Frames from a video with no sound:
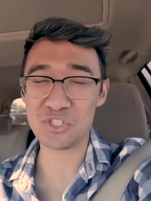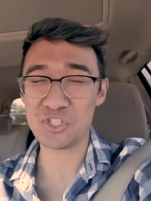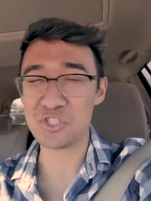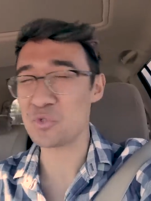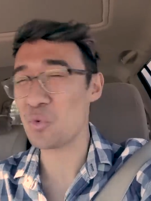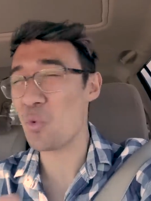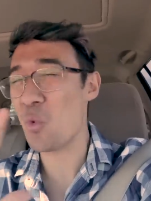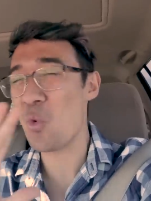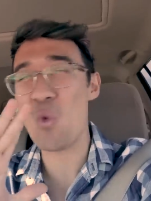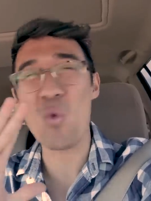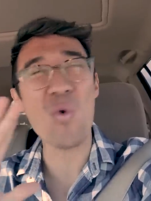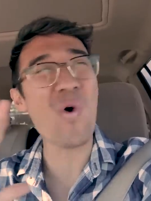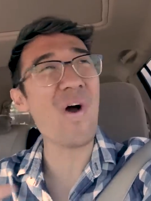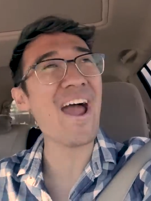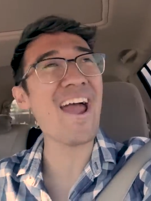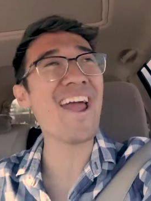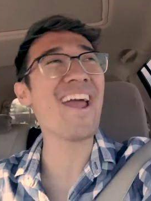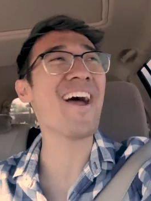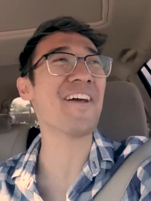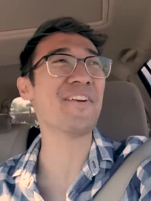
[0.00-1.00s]
which is
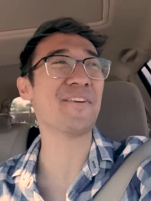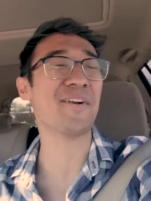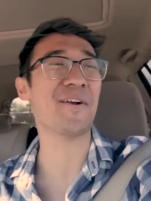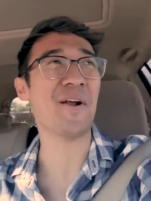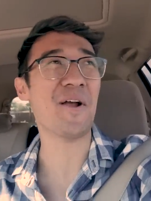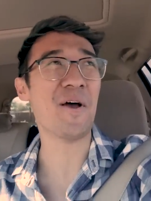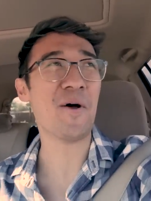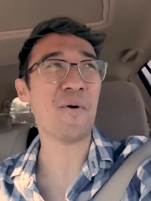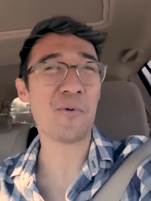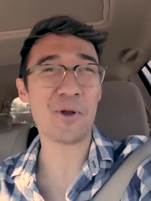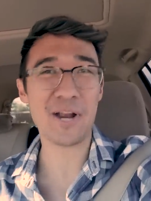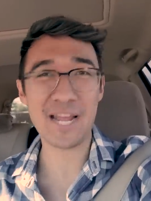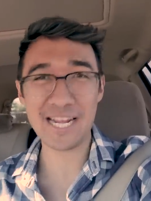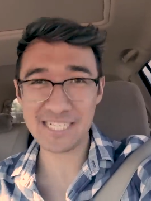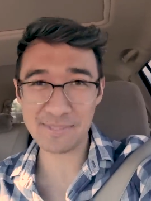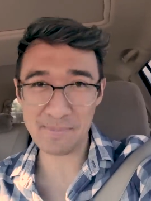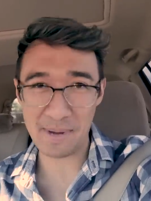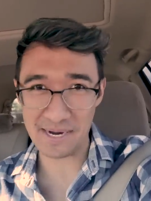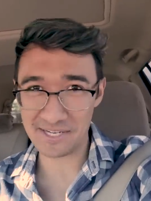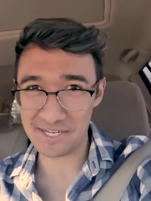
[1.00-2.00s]
way under what I
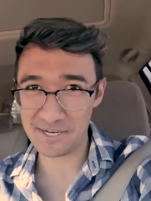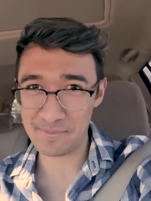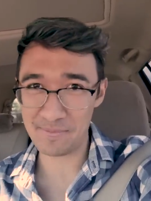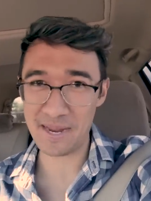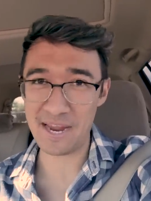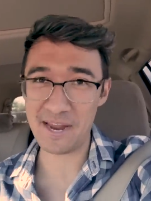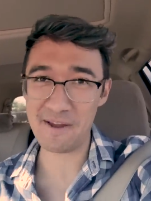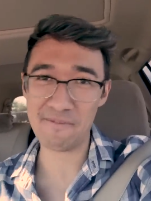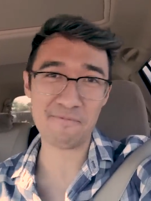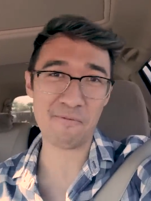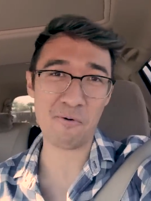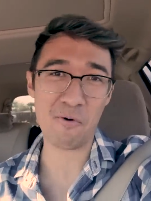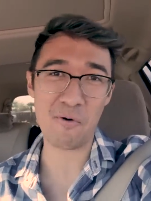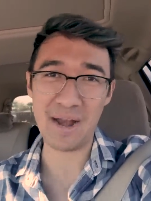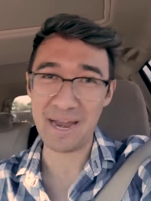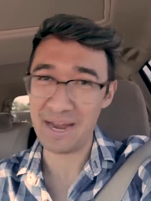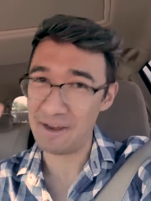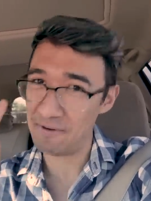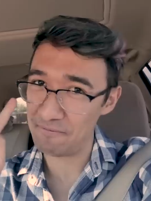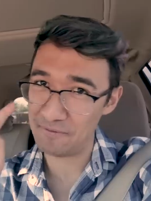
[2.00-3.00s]
expected to pay
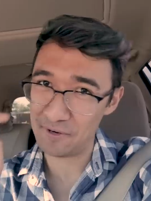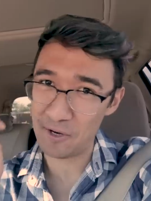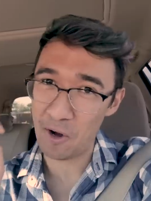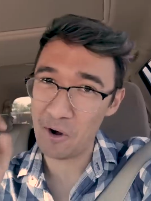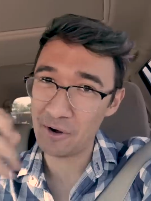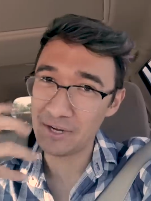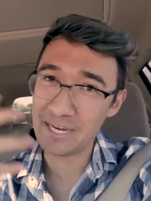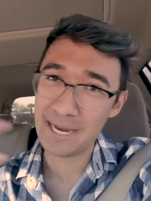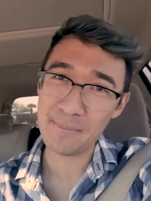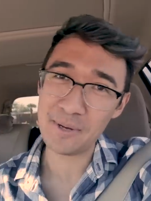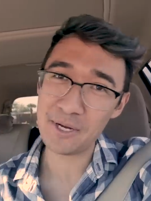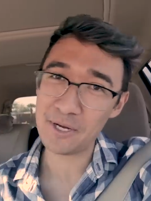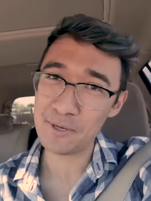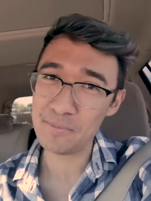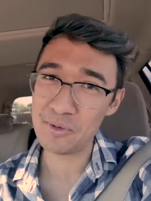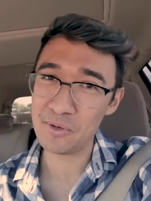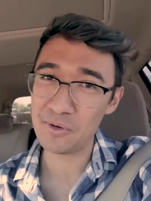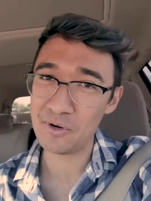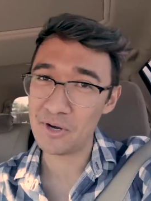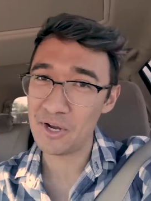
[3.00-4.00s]
for a VR gaming
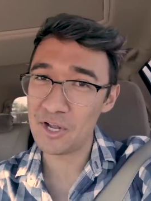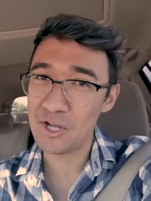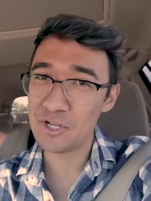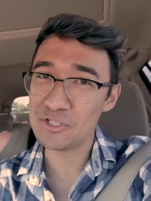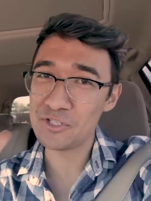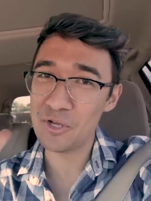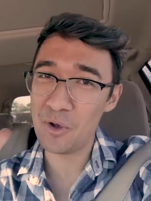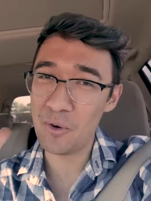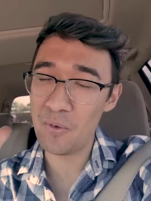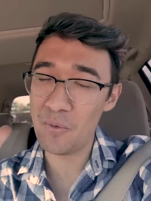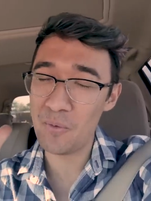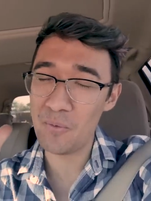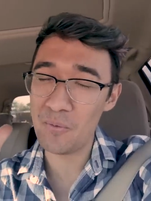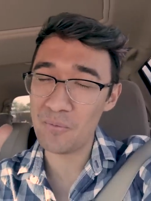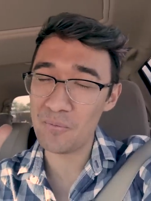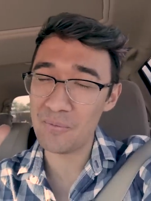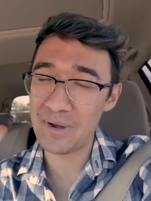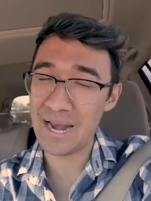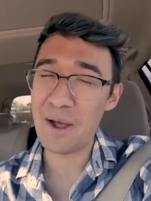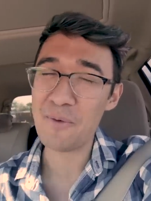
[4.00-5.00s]
computer. So
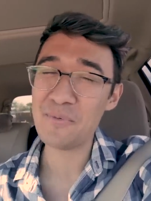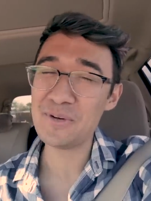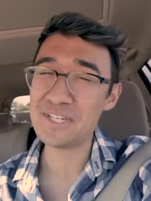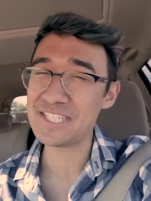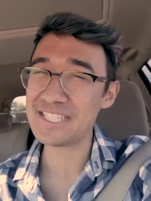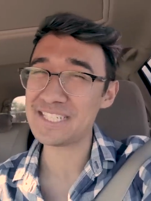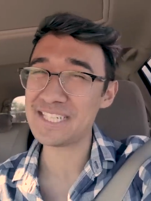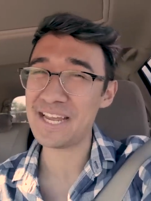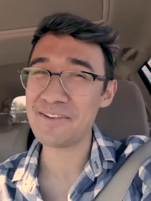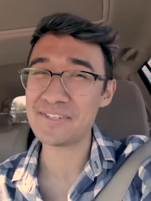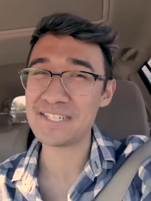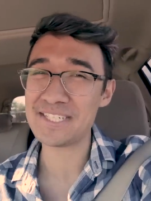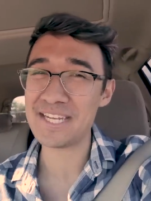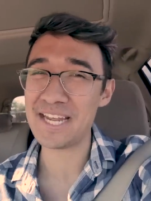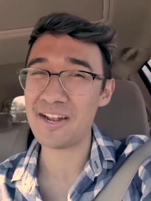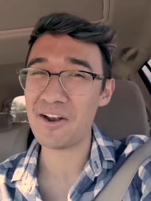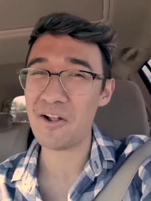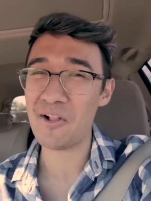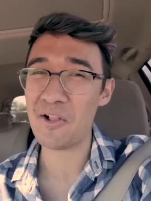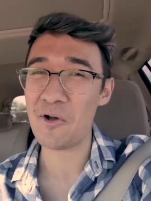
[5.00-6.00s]
now we just have to
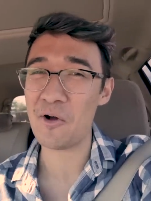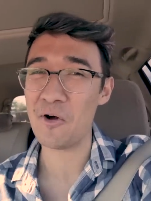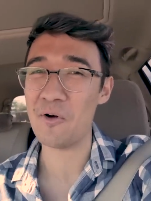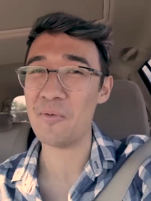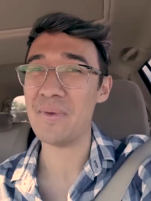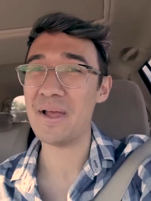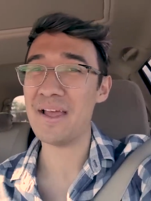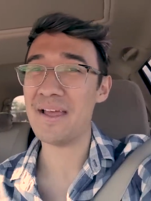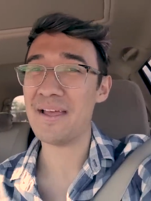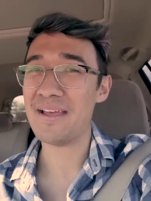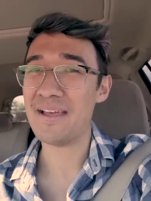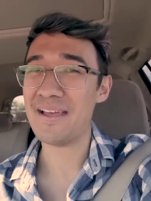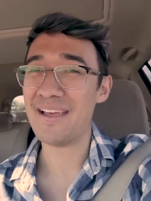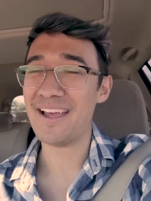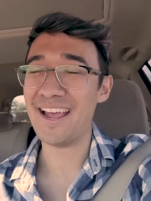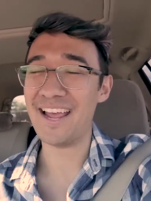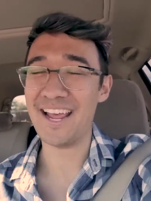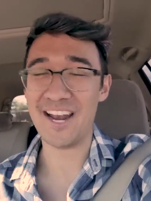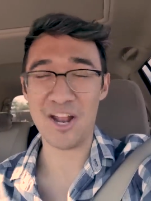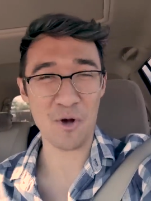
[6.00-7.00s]
take it all home
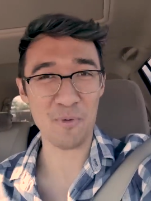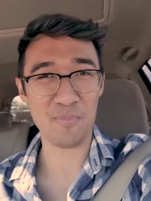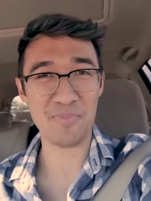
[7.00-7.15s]
and